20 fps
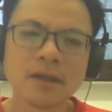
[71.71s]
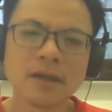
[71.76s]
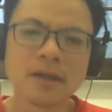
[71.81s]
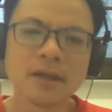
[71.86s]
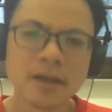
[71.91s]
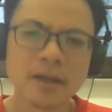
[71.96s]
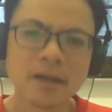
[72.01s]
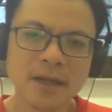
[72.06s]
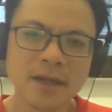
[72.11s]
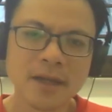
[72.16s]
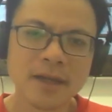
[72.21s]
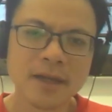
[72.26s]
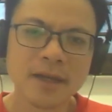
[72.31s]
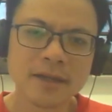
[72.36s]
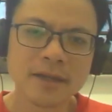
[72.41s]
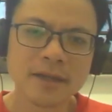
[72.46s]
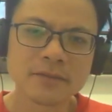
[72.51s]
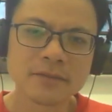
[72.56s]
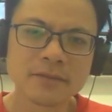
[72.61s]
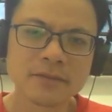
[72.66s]

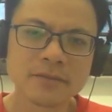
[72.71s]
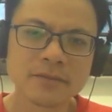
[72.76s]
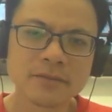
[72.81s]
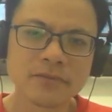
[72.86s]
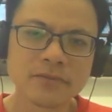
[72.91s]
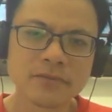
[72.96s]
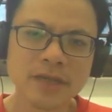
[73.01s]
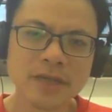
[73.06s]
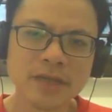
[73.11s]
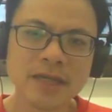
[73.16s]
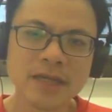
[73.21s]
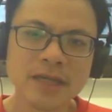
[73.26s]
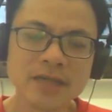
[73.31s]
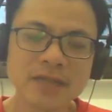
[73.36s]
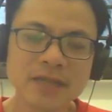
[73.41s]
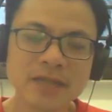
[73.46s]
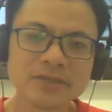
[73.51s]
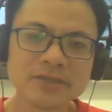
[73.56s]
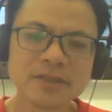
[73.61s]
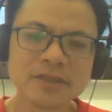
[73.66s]
And we can
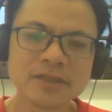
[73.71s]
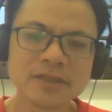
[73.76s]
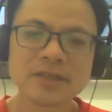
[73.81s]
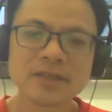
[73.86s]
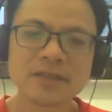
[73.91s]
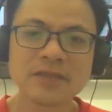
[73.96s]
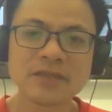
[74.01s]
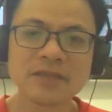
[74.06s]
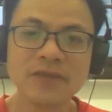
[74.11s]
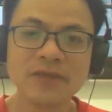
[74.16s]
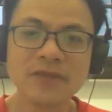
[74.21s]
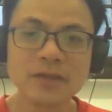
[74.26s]
actually divide